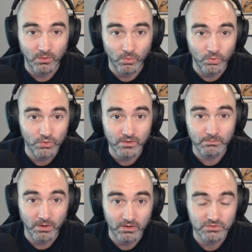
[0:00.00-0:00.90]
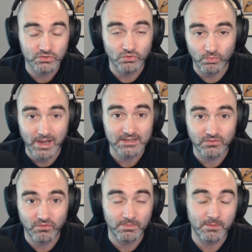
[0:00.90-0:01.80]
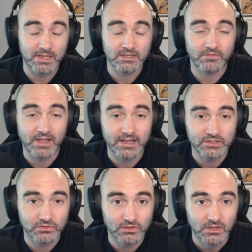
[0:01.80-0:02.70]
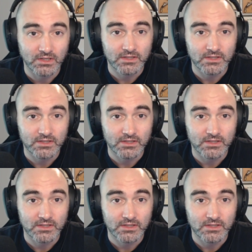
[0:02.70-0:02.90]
ordering parts direct from the manufacturer.